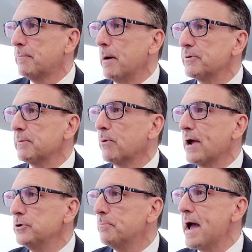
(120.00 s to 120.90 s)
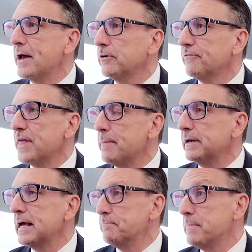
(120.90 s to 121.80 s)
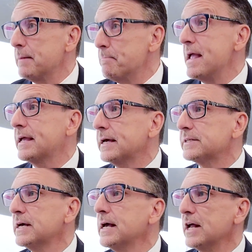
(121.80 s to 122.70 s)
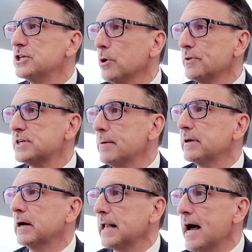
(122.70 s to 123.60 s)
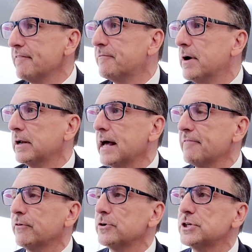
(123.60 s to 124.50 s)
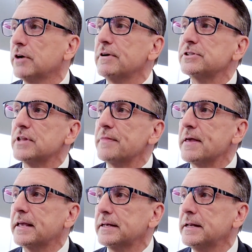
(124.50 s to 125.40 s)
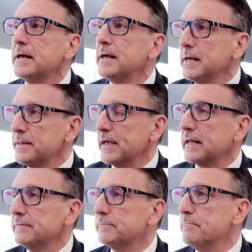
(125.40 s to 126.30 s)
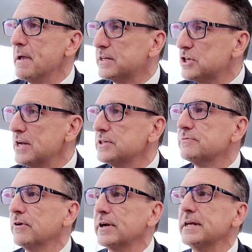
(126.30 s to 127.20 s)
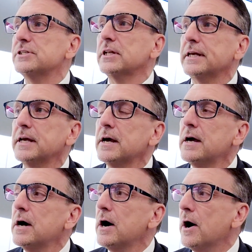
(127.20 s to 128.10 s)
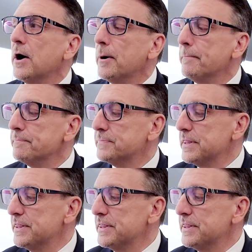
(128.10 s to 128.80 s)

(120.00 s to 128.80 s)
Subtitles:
come up with a brand new pattern for them and make it, and show them a live version of it so that they can make changes very easily. In